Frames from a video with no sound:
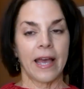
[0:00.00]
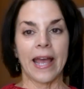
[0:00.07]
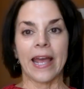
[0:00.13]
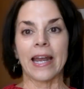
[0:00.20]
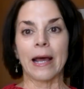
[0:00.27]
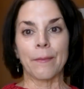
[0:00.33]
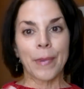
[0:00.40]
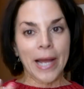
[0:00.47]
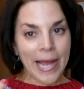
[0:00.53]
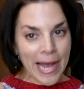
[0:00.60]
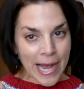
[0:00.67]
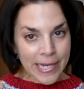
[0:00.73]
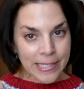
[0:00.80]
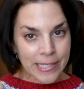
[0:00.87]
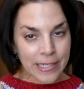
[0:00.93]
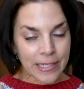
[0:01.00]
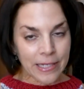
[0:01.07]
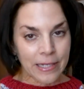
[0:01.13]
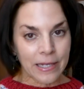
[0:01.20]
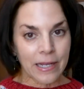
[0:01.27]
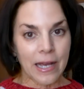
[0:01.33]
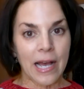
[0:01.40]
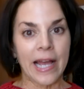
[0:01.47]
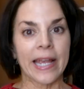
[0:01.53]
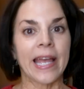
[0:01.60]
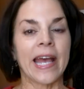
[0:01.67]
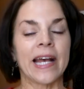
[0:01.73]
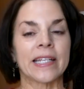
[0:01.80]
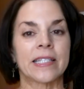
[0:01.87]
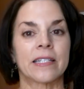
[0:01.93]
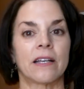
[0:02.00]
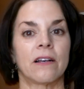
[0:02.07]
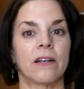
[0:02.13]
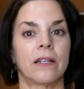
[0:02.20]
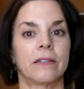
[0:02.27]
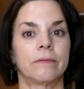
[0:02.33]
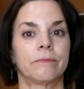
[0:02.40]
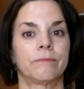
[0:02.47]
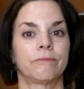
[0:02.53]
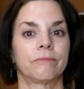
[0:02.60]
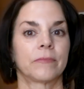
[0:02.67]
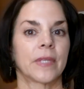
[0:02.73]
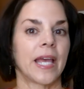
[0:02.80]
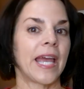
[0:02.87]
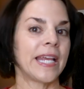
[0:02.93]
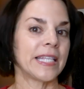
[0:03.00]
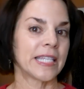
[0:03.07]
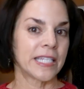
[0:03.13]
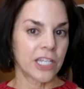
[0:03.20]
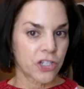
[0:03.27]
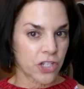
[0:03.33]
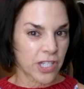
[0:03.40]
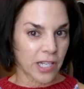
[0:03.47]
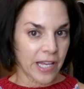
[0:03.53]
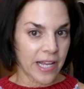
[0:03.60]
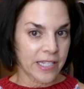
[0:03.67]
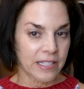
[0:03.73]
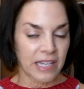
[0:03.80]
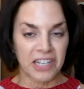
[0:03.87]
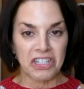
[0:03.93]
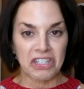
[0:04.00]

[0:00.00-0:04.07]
and by accident, I cast on 8 stitches less.